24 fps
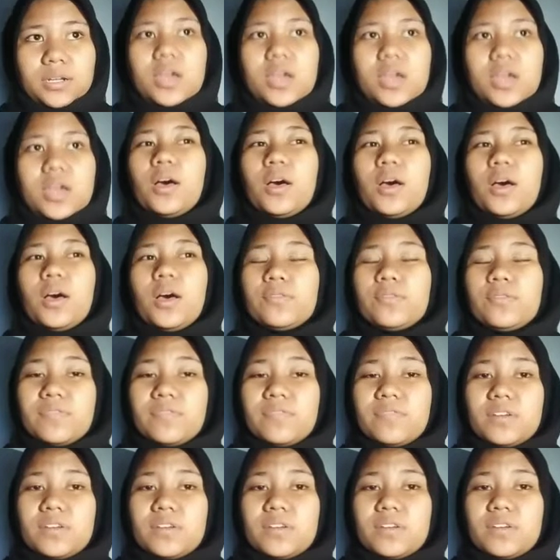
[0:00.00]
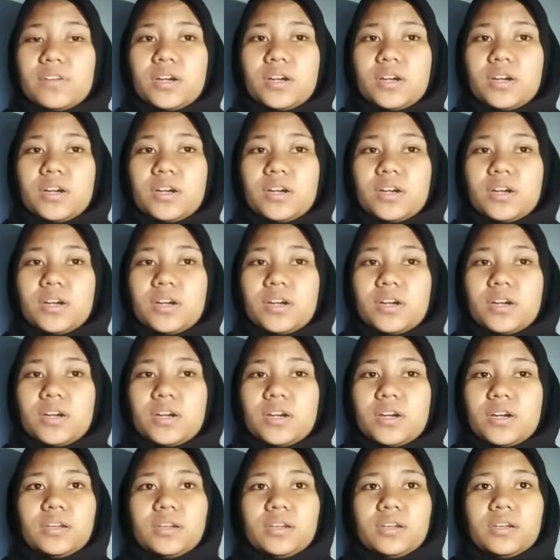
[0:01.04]
However,
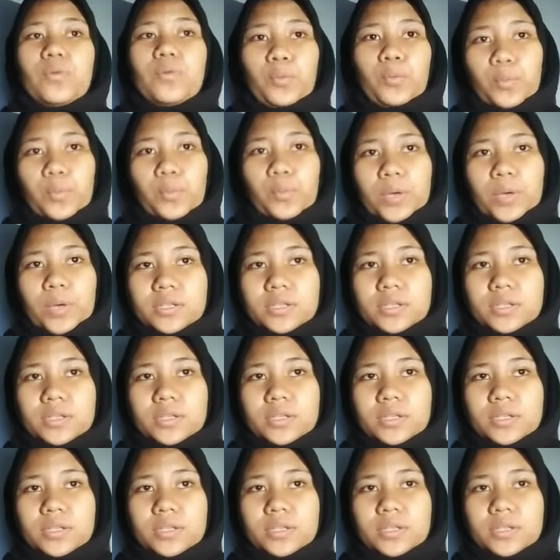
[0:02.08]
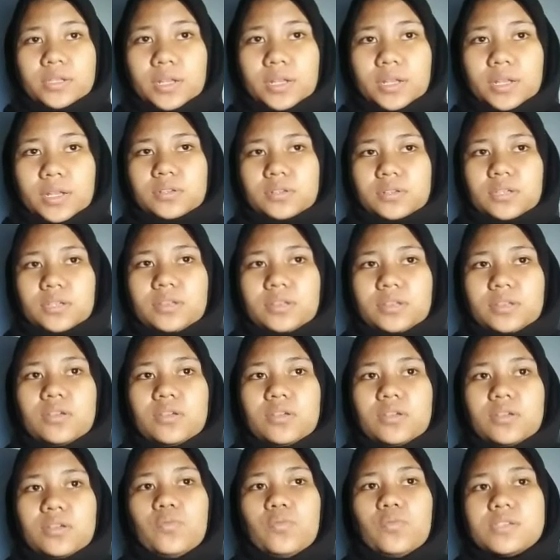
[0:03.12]
When the little girl was about to
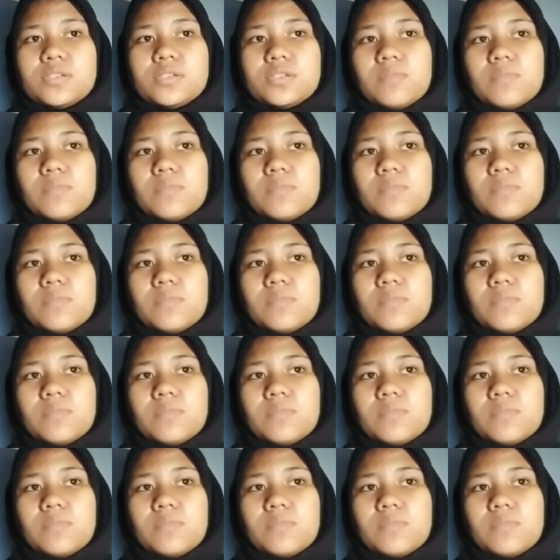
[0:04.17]
hug her